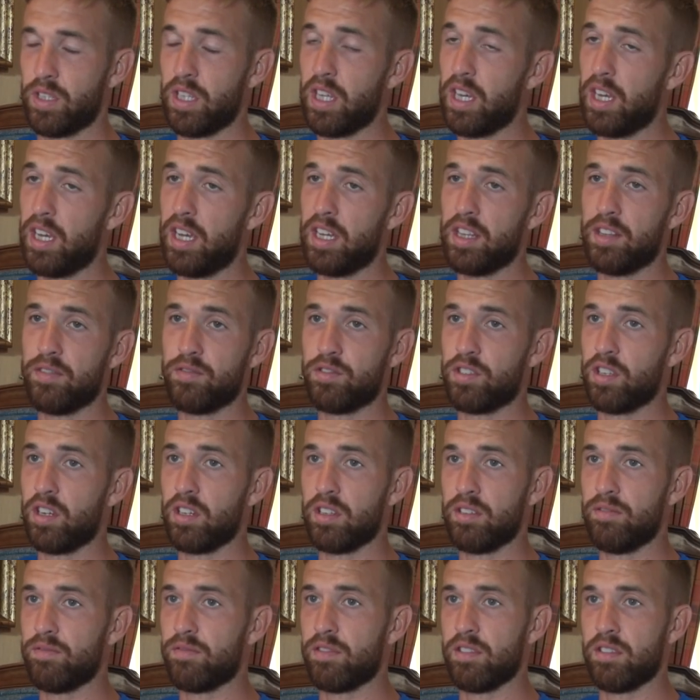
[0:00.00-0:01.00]
Yeah, they've gelled
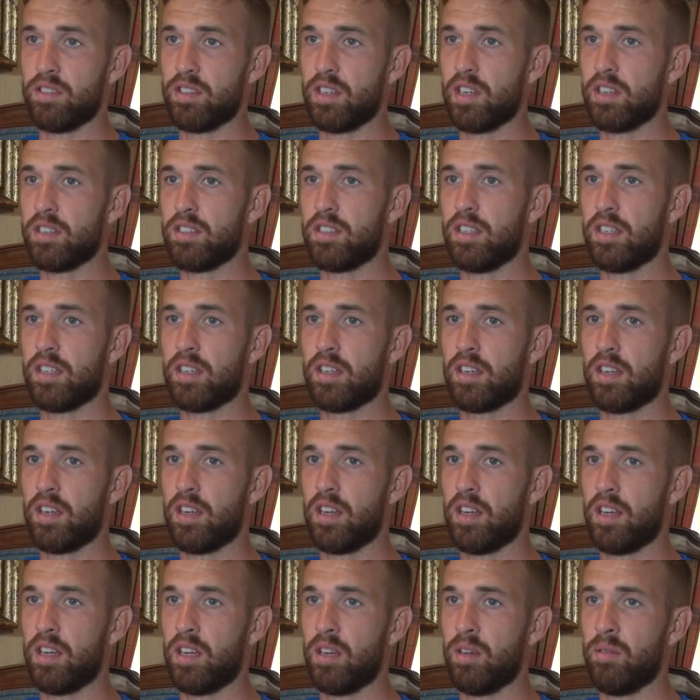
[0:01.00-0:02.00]
in fantastic.
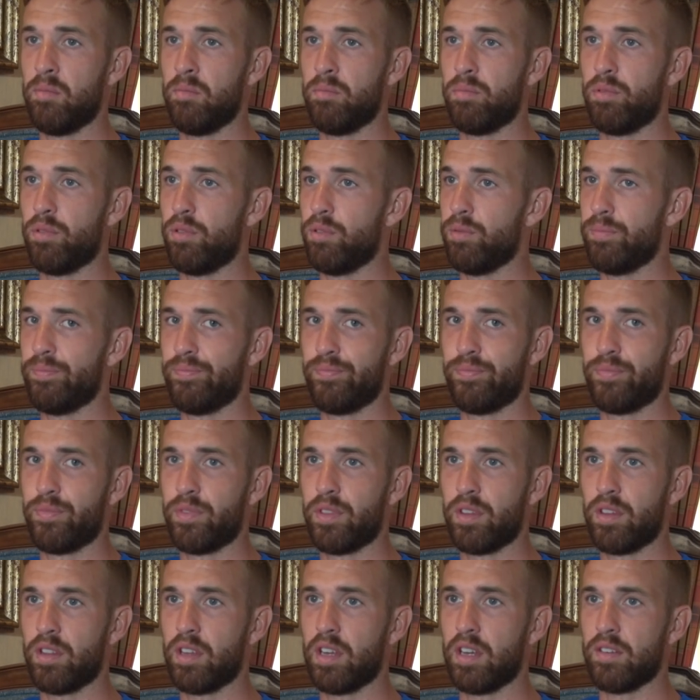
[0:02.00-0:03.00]
But
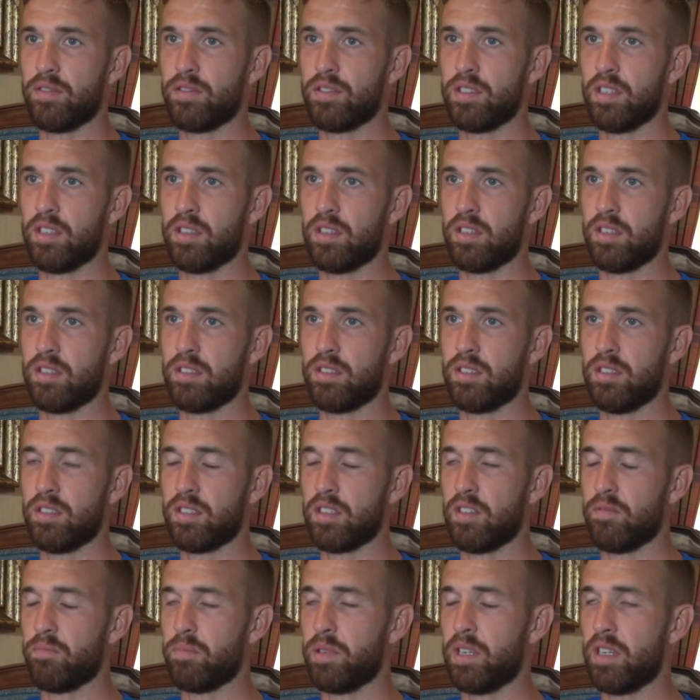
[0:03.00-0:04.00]
I've said this since
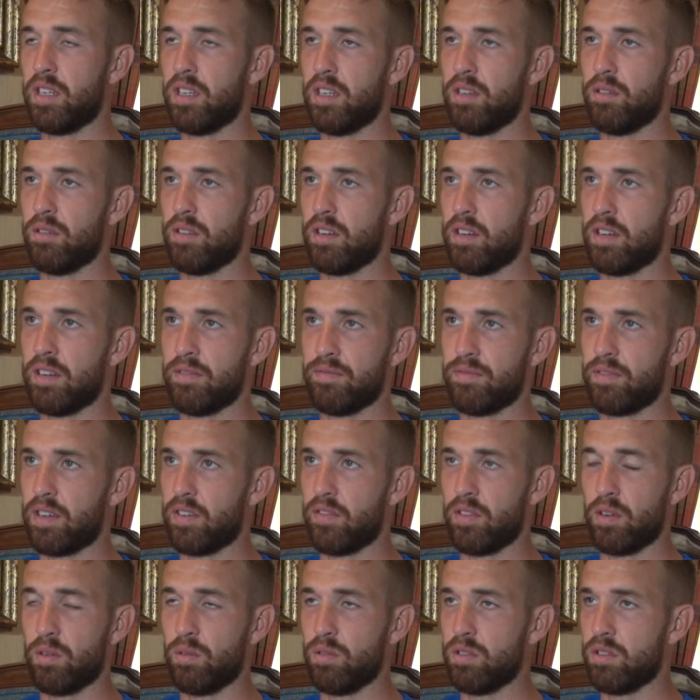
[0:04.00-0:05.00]
I've been here. I've
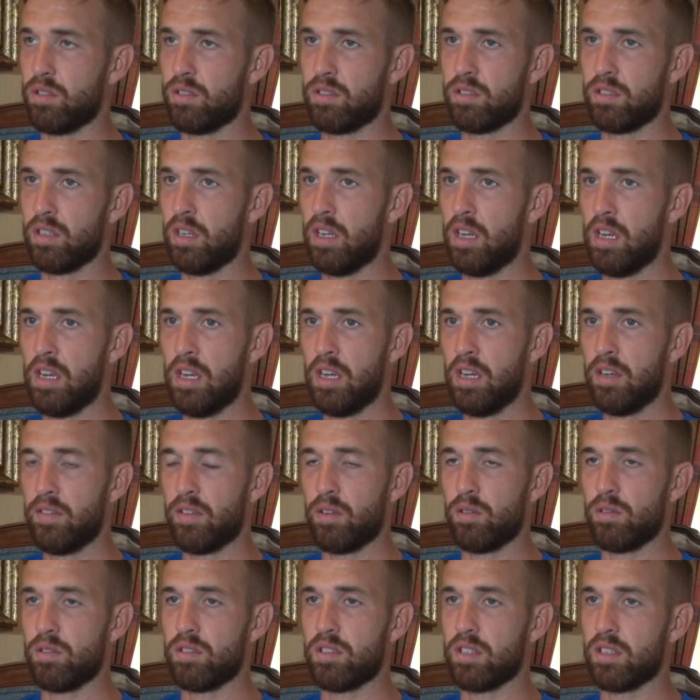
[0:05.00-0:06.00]
always
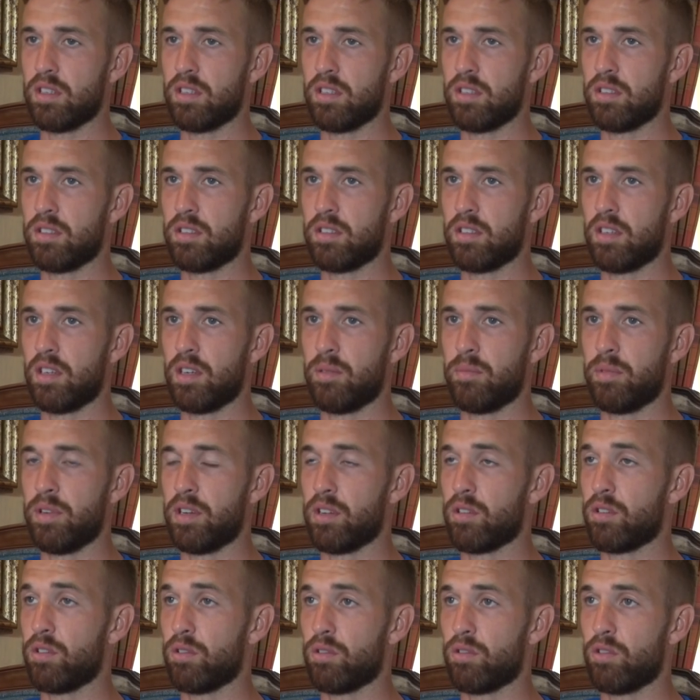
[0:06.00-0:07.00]
said there's been a
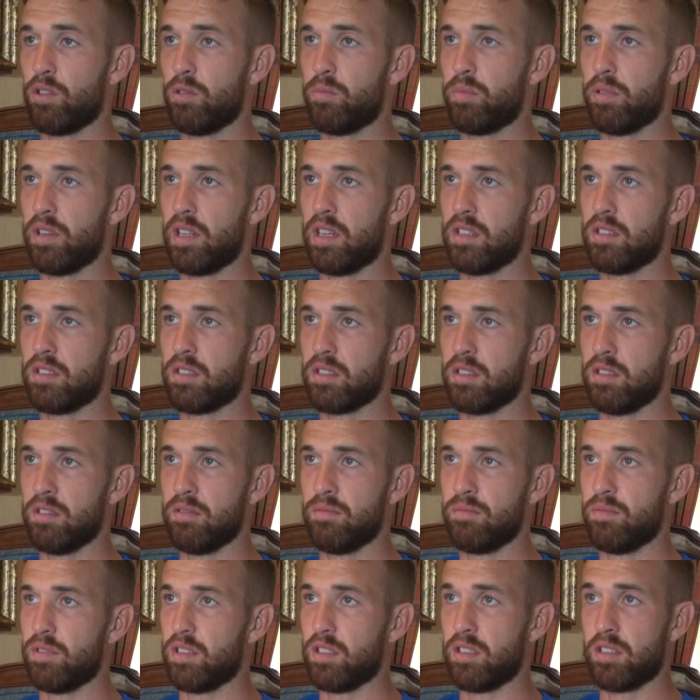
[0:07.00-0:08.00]
good group of lads, and
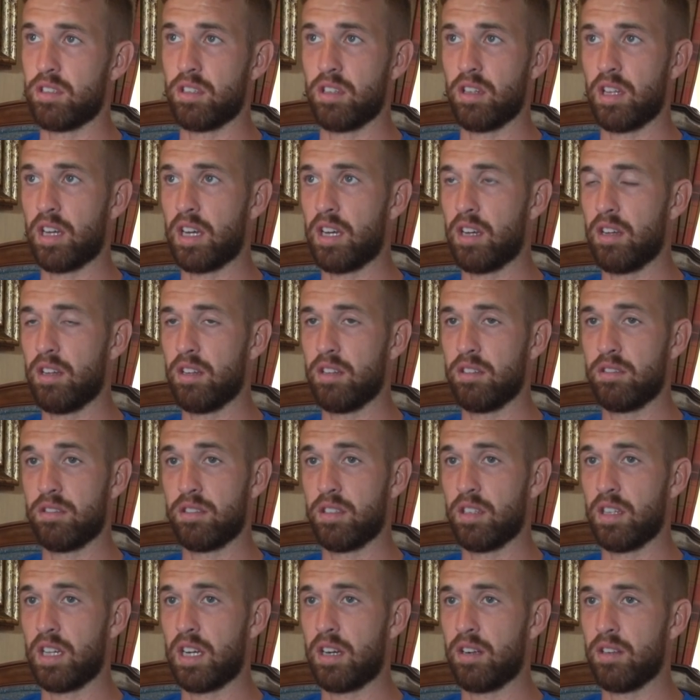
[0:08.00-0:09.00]
they still
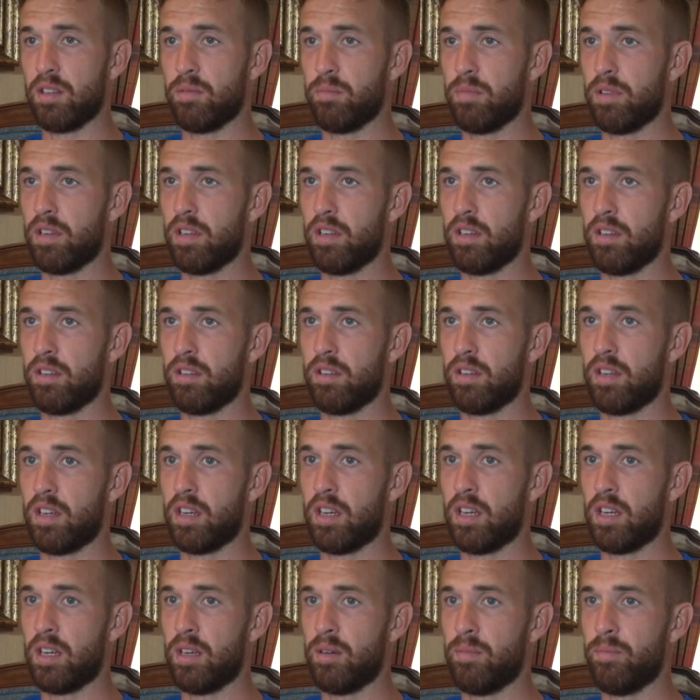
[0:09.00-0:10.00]
are at the minute.
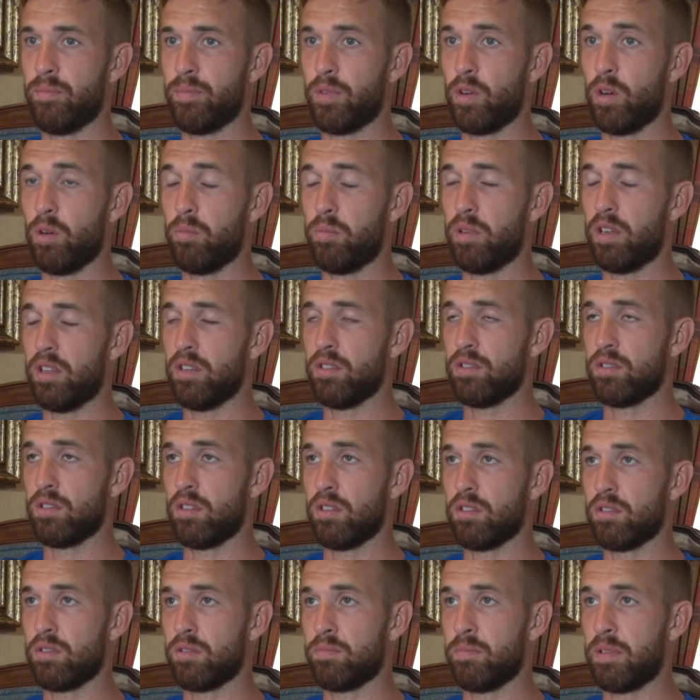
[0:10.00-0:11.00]
Albeit there's not
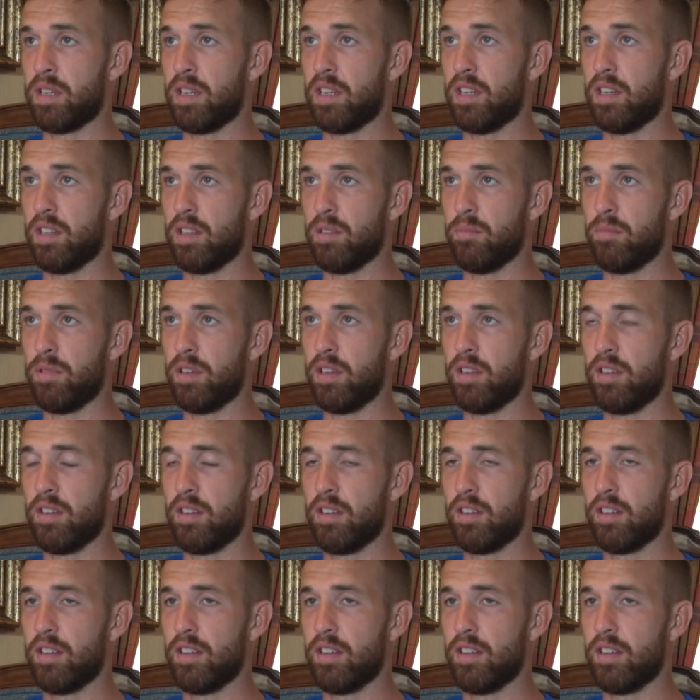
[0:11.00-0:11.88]
as many at the minute.